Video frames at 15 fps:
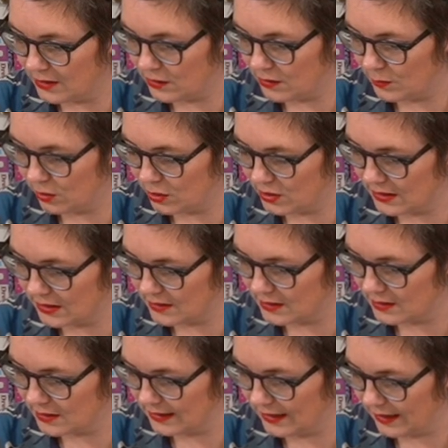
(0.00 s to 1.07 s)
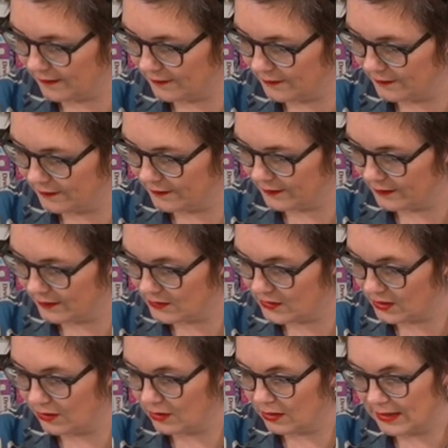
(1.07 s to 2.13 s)
Doing the projects is, yeah.
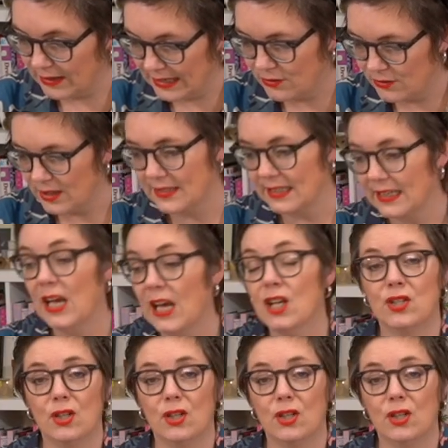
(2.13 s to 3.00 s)
So interesting.